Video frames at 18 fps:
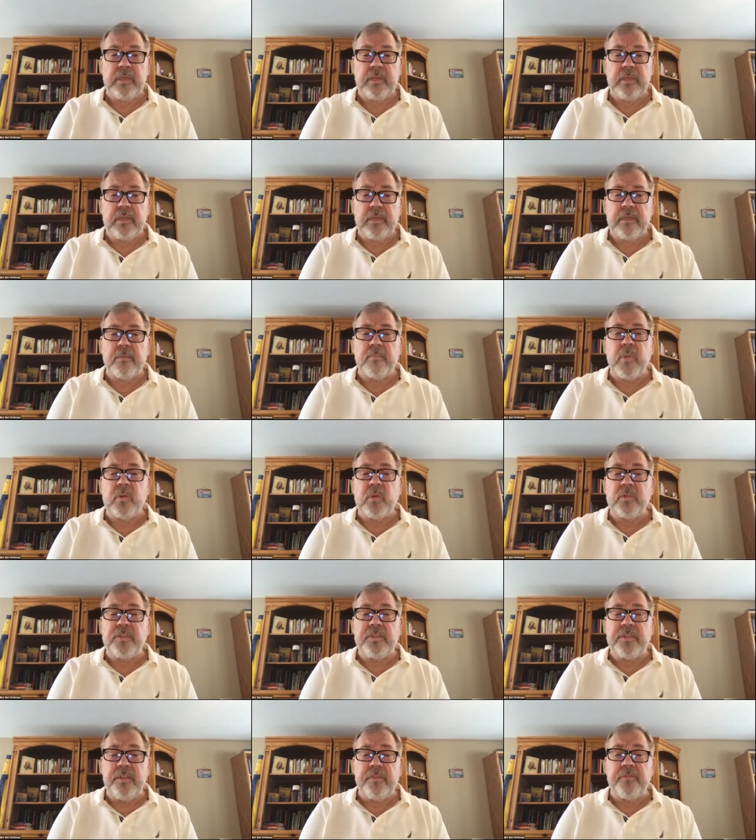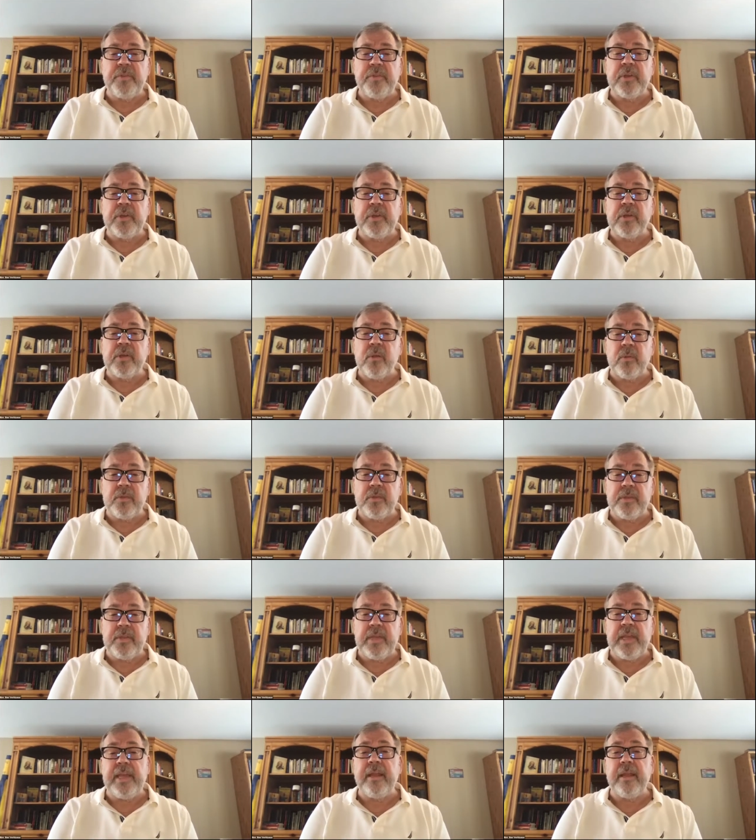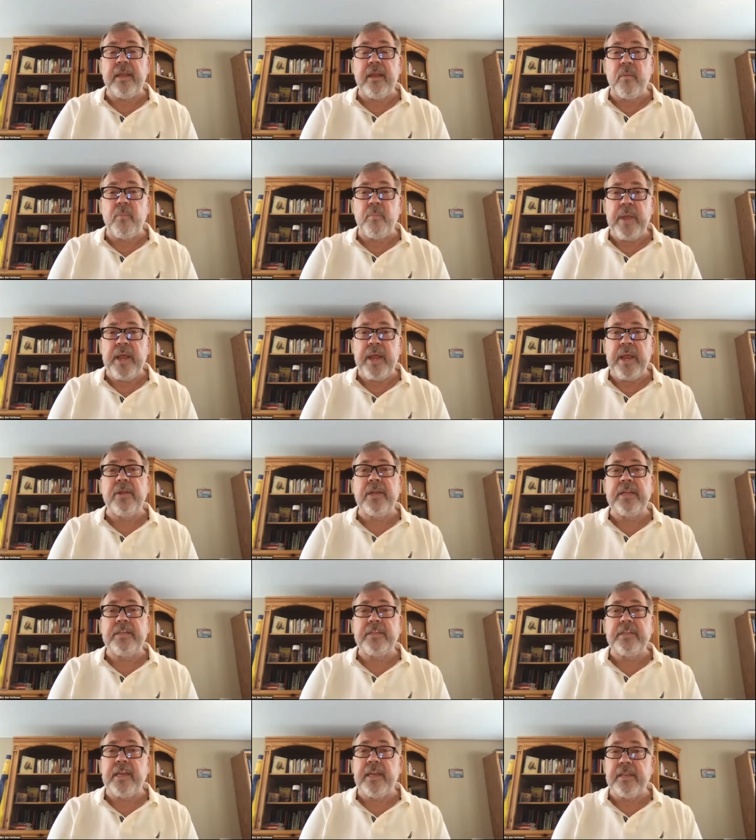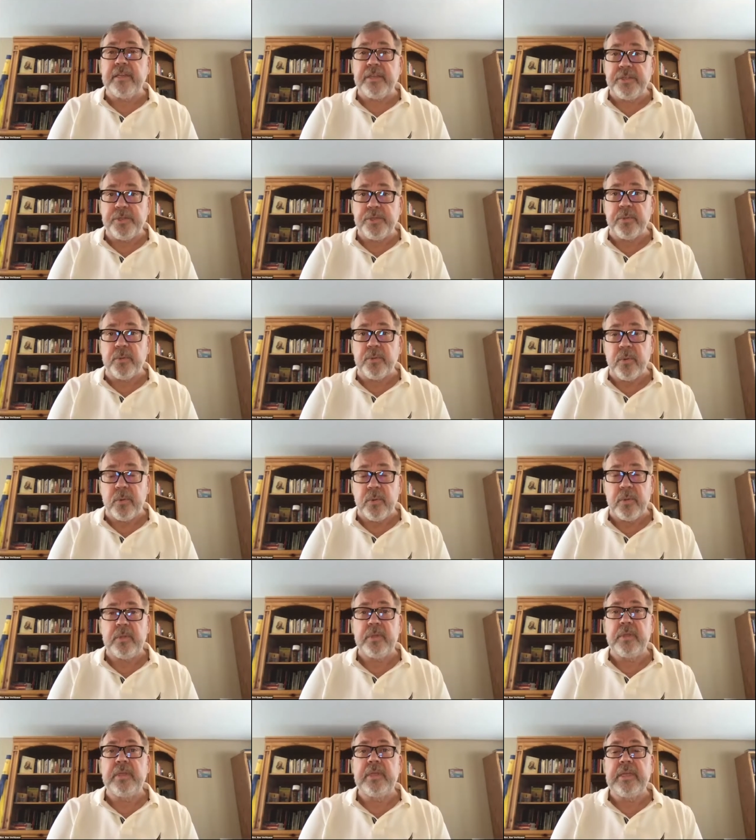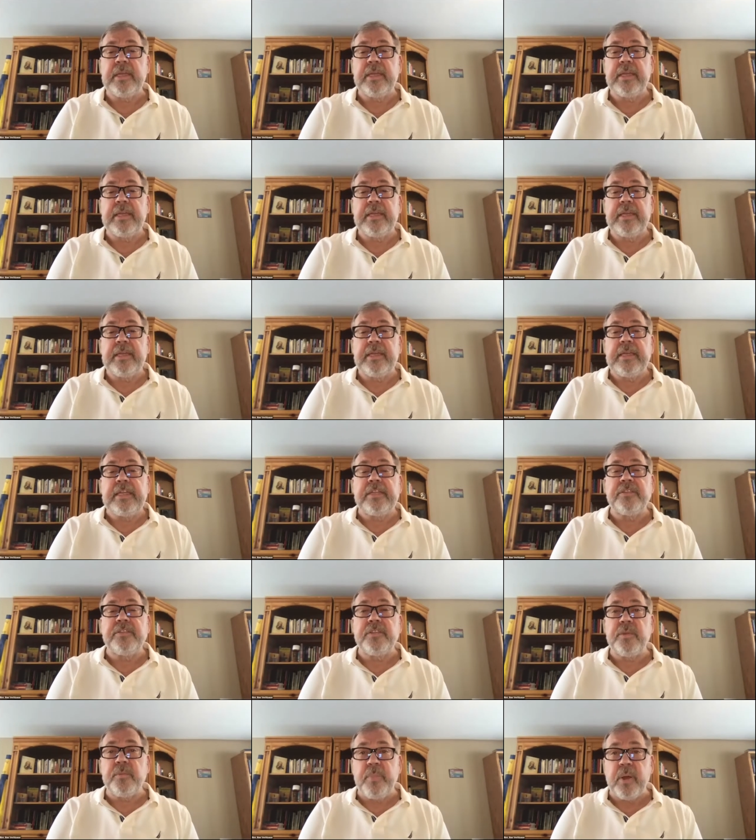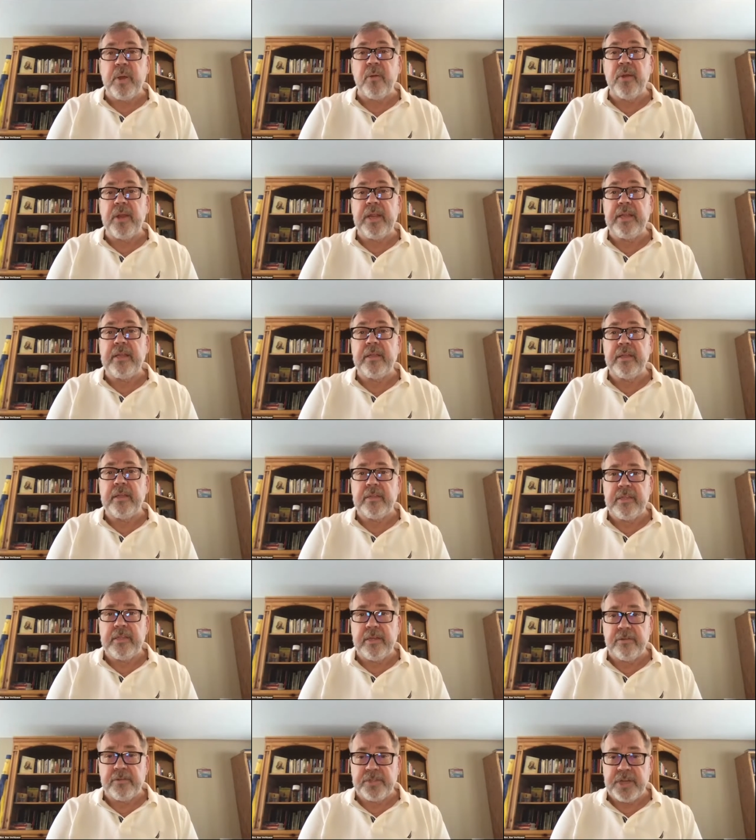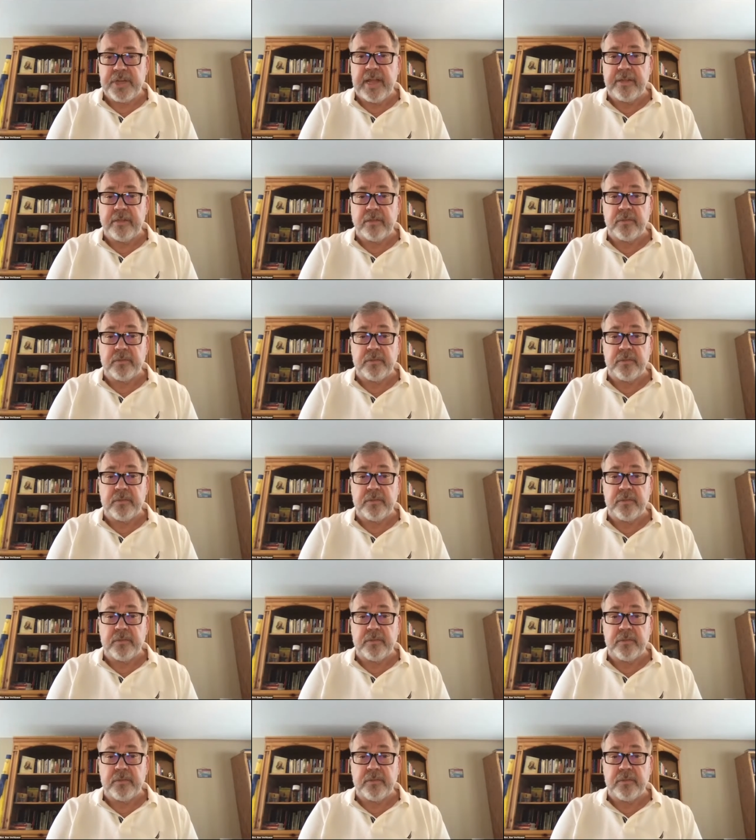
The most difficult thing a parent can do is to bury their child.